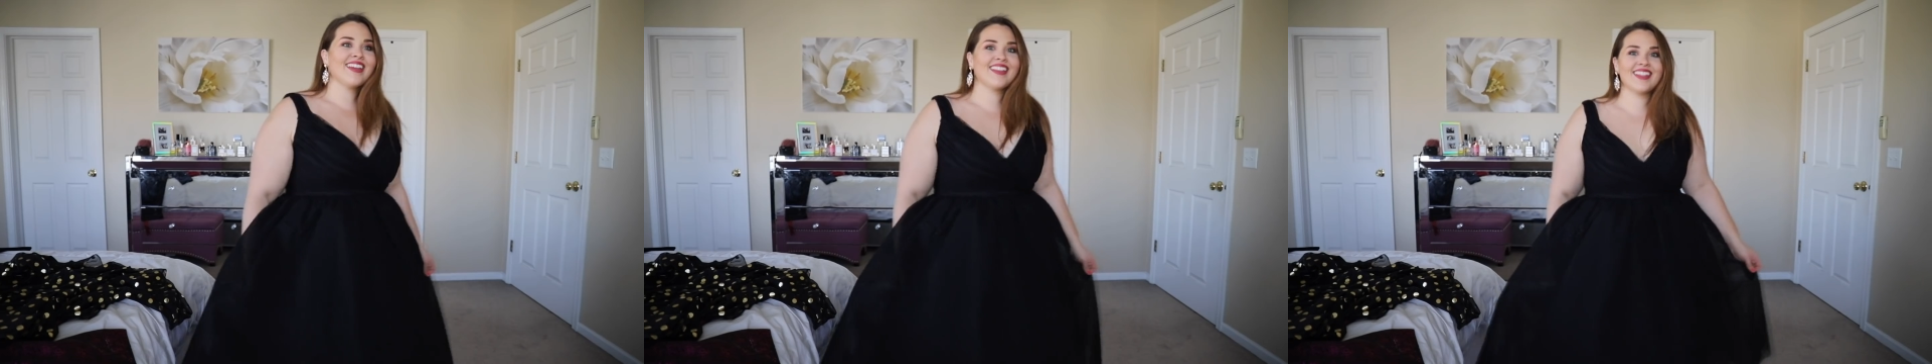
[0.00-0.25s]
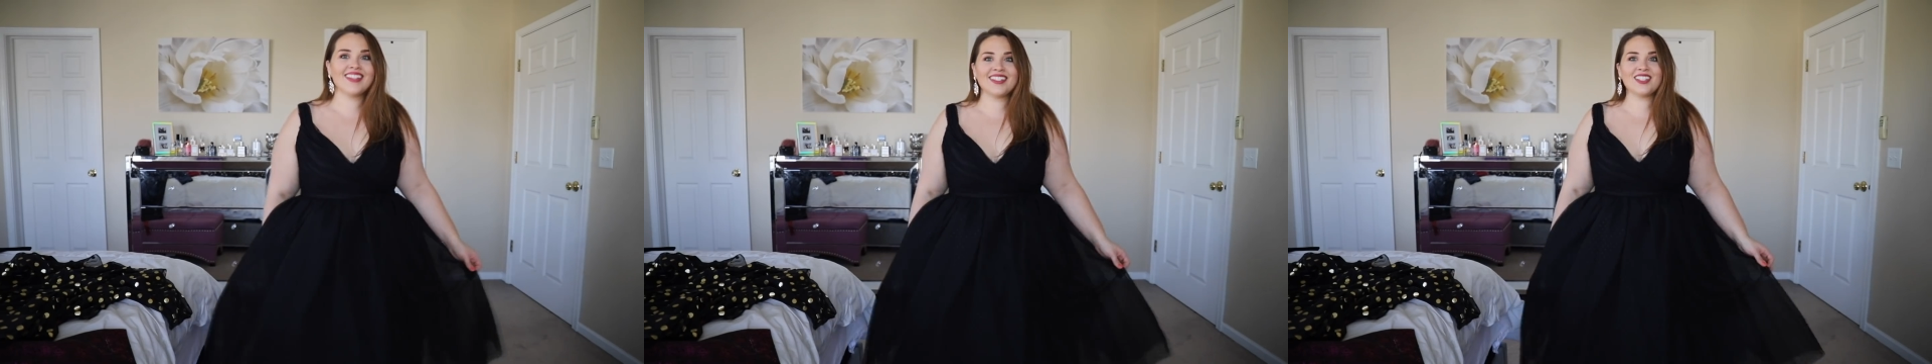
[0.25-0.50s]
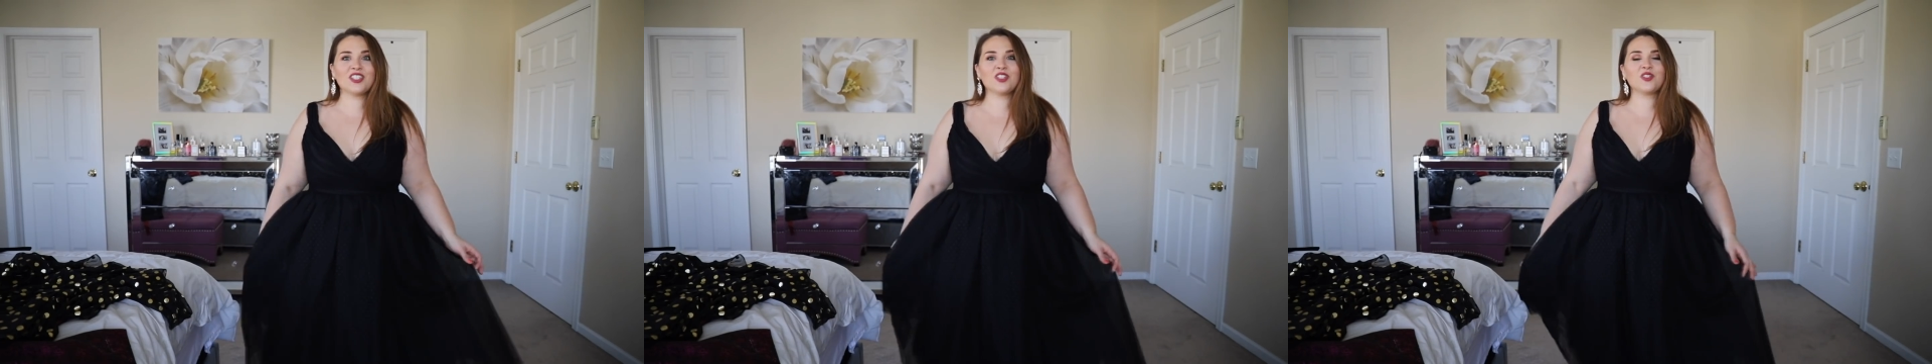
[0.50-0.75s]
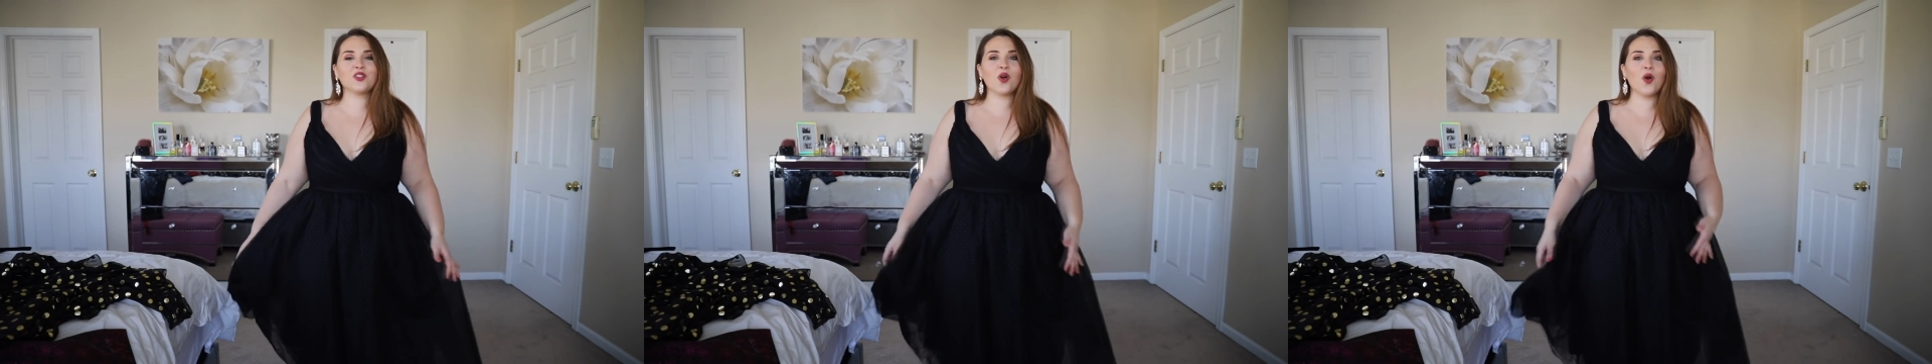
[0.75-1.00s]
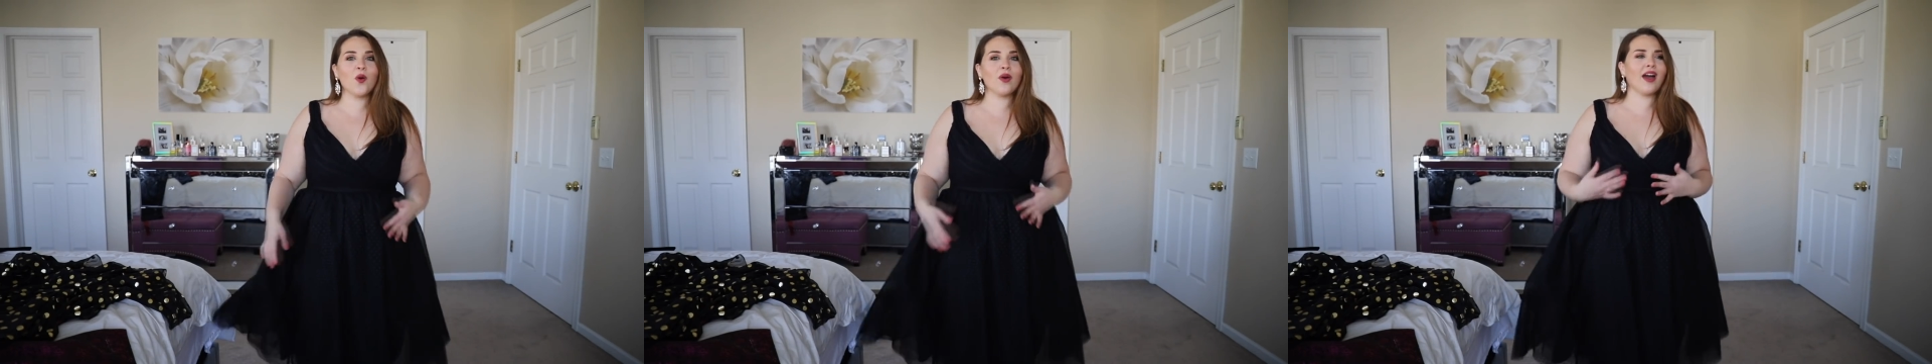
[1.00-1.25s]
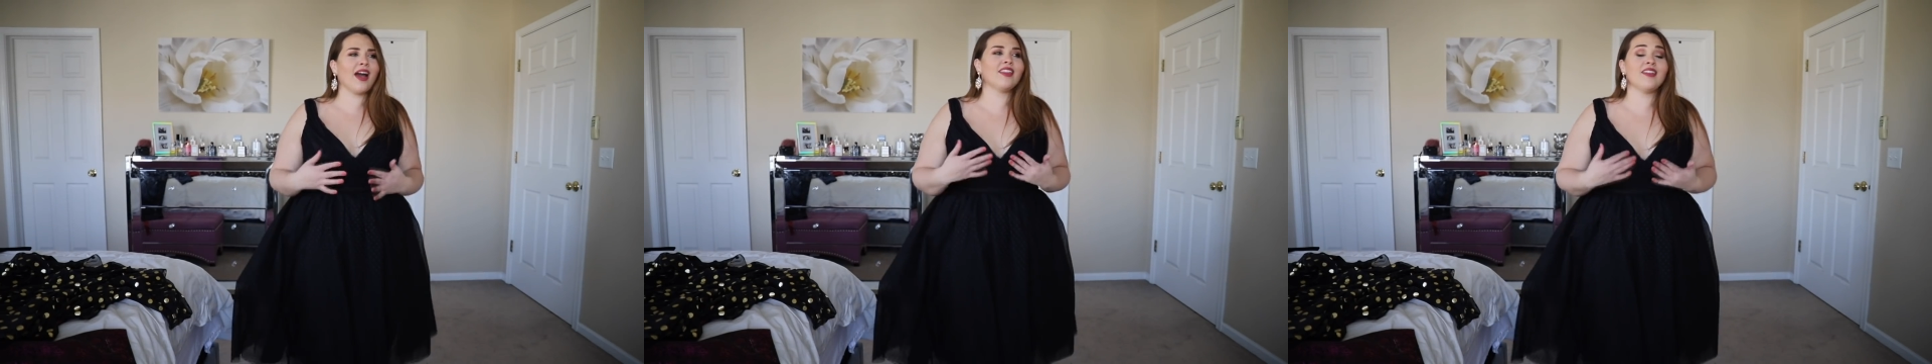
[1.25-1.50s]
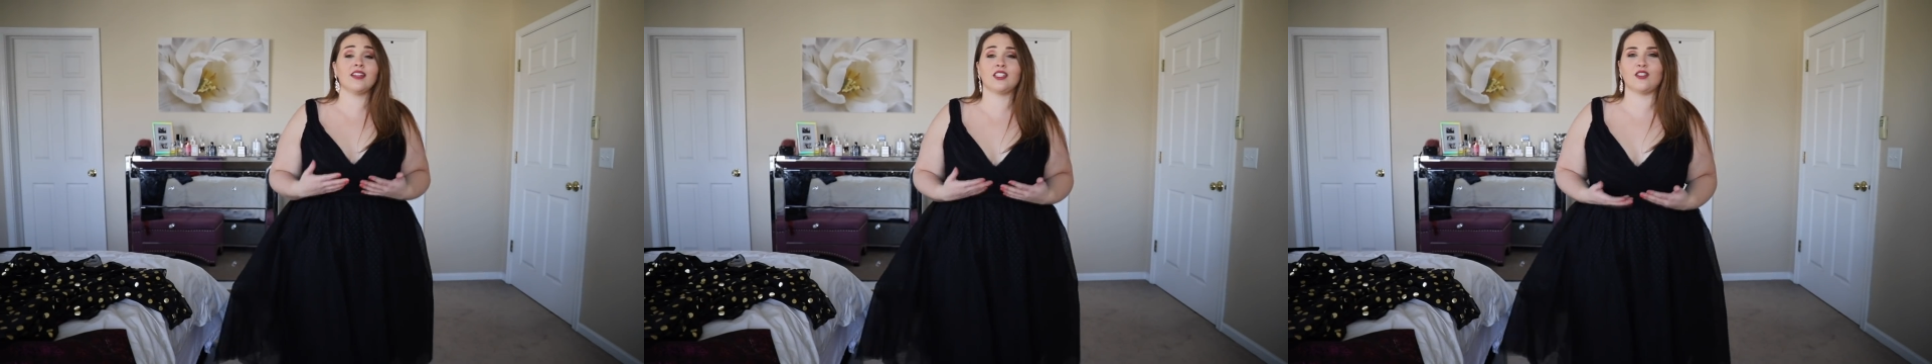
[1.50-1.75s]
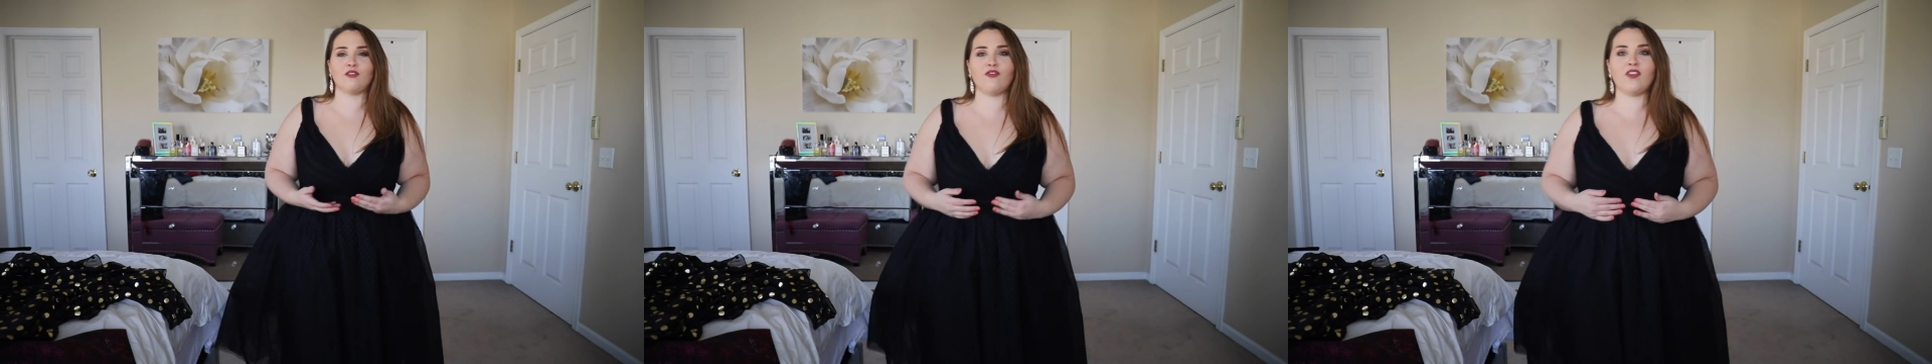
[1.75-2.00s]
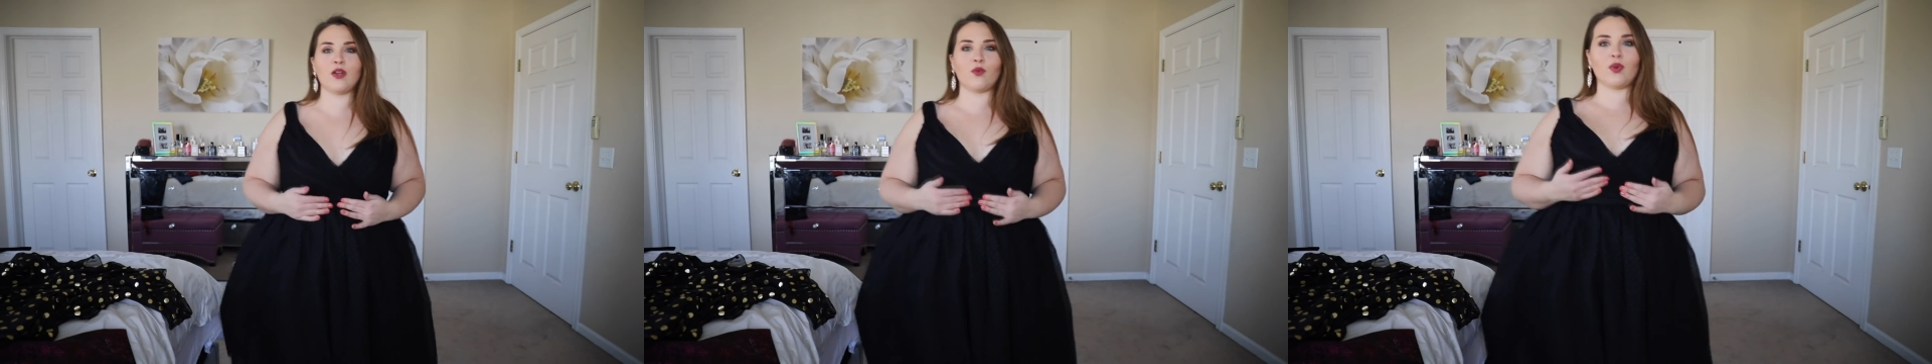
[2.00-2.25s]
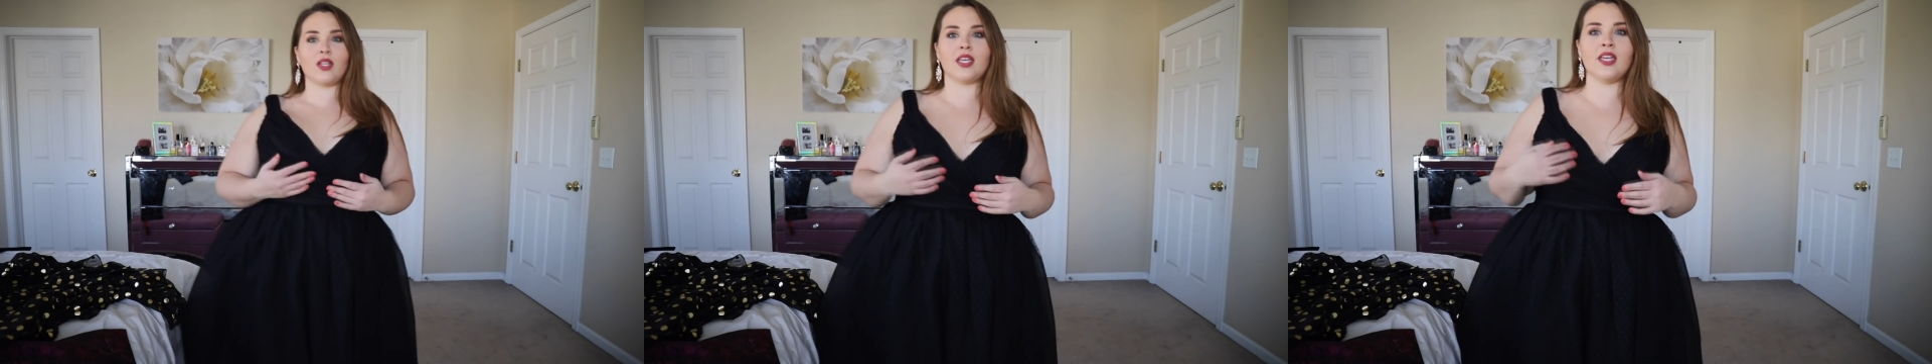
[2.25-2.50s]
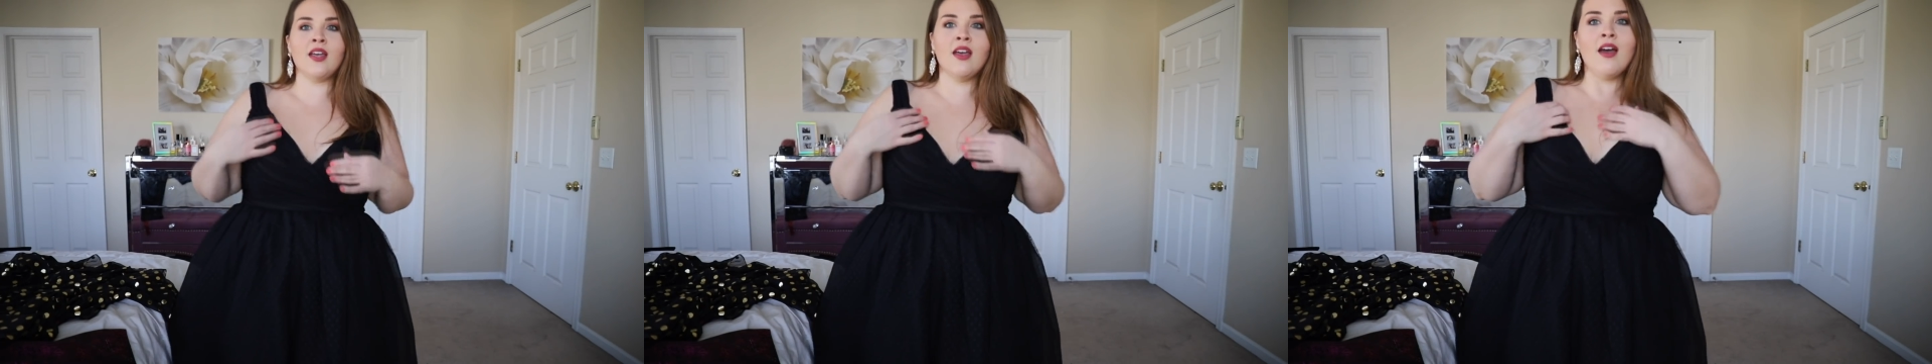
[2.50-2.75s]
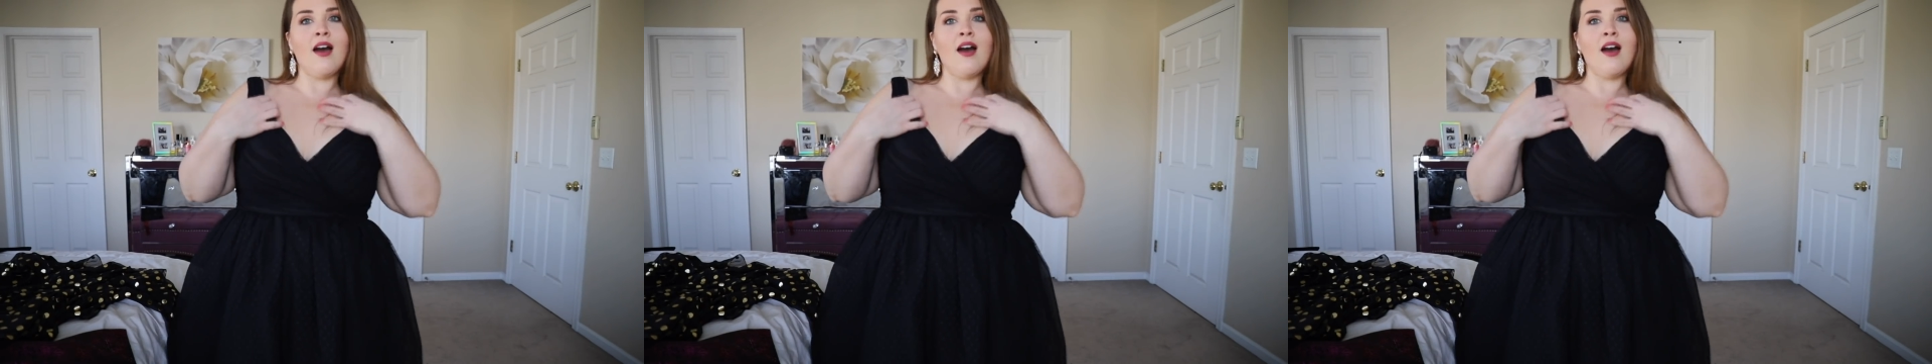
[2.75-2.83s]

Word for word: Like, this is so, I think it's the fit, really.